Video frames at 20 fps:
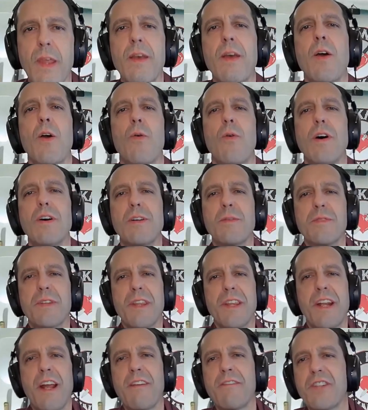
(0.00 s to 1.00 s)
Welcome to the
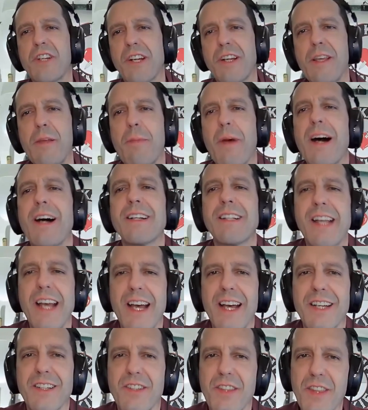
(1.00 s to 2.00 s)
Knife Junkie
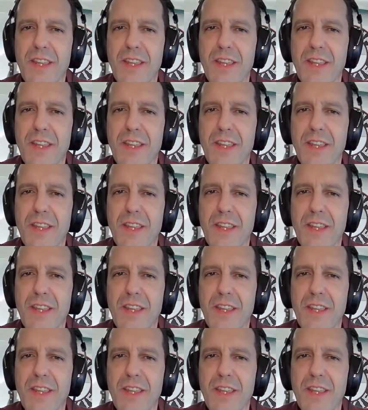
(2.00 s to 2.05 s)
Podcast,